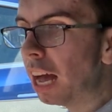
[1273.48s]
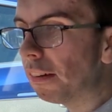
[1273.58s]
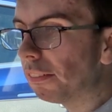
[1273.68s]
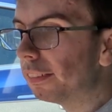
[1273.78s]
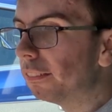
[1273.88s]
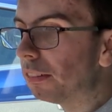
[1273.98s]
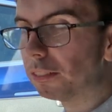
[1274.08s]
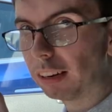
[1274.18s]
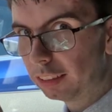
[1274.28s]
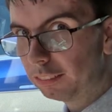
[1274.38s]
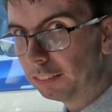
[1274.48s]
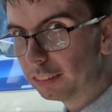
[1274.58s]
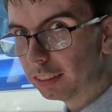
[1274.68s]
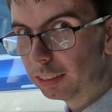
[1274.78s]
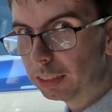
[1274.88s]
However, with
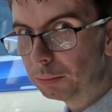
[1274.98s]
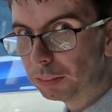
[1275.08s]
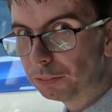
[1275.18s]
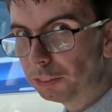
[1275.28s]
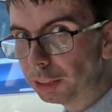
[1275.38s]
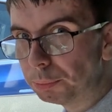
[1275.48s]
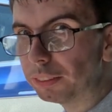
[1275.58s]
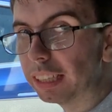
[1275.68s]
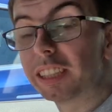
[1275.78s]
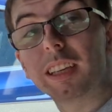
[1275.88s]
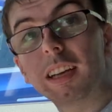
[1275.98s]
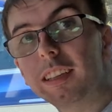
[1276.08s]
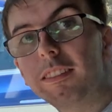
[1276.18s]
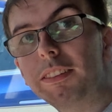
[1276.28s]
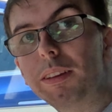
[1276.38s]
the super fast charge,
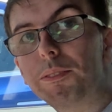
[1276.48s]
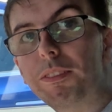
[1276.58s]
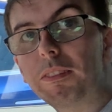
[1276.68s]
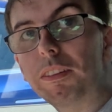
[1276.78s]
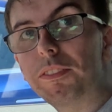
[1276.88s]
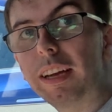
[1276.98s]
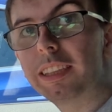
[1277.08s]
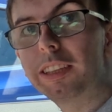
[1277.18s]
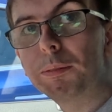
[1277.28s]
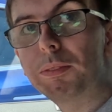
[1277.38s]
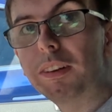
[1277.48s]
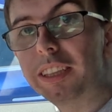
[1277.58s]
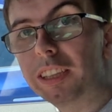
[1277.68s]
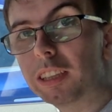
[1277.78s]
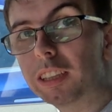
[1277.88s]
with a super
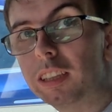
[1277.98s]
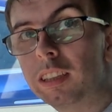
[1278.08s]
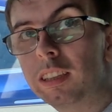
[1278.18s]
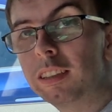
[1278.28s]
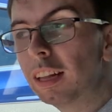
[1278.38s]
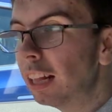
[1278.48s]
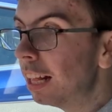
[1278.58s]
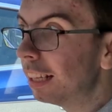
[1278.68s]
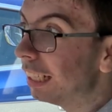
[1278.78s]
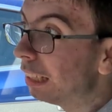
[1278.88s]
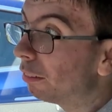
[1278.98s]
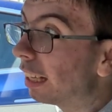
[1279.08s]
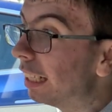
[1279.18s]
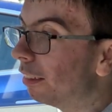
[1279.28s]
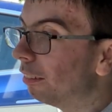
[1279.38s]
fast charger, this will
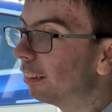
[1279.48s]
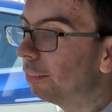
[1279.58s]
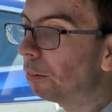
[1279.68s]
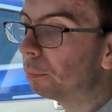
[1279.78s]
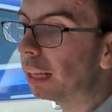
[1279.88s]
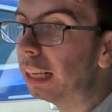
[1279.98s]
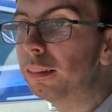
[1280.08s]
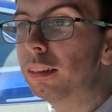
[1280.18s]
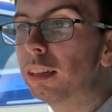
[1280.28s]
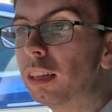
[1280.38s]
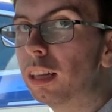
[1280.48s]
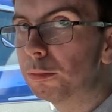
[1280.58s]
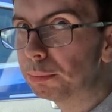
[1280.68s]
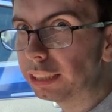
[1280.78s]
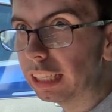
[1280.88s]
take you from 10%
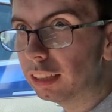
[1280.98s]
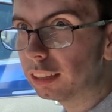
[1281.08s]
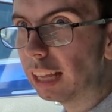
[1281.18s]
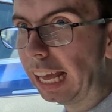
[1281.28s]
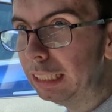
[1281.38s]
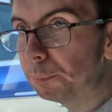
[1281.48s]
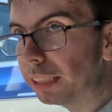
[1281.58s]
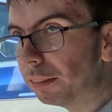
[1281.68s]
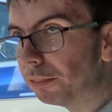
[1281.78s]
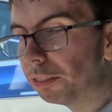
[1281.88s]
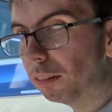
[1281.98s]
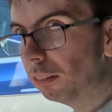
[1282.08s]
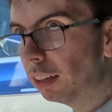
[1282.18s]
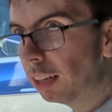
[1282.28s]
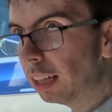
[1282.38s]
to 80%
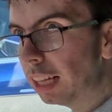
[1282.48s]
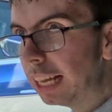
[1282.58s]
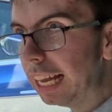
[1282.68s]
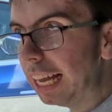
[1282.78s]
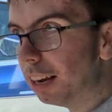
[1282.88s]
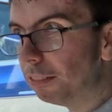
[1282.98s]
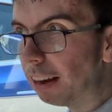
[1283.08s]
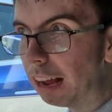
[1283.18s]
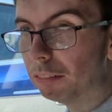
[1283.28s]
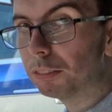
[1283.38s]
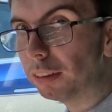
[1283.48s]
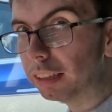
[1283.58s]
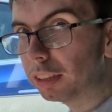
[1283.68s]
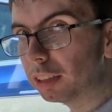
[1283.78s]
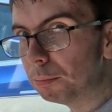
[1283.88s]
full, and around
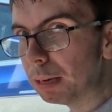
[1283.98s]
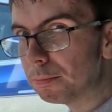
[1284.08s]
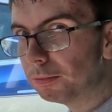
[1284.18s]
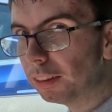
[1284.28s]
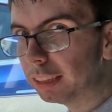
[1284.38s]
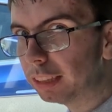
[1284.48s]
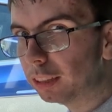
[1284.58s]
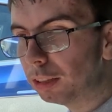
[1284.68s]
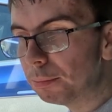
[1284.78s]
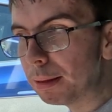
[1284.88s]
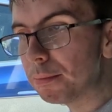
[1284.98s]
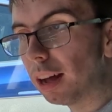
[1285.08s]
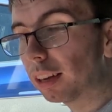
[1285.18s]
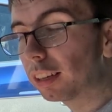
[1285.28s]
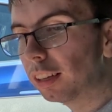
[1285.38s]
32 minute
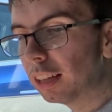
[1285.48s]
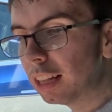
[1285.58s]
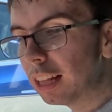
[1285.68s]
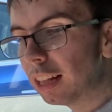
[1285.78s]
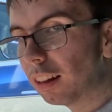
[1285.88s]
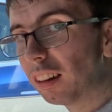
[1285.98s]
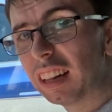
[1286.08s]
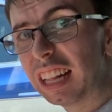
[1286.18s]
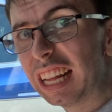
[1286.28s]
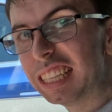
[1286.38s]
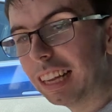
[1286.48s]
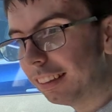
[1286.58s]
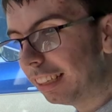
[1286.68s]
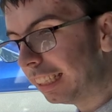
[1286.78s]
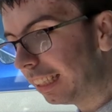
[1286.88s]
mark.
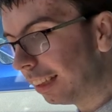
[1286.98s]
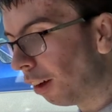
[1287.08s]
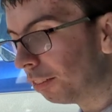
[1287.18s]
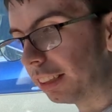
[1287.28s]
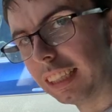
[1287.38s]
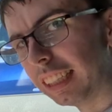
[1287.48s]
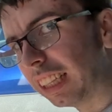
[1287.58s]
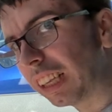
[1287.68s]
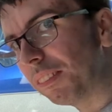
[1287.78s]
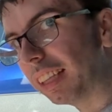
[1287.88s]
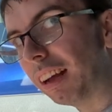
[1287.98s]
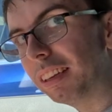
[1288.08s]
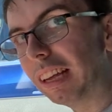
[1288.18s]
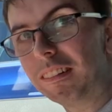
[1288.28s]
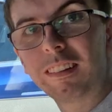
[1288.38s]
Now this is coming
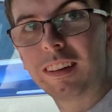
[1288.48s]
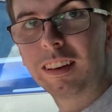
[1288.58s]
down now.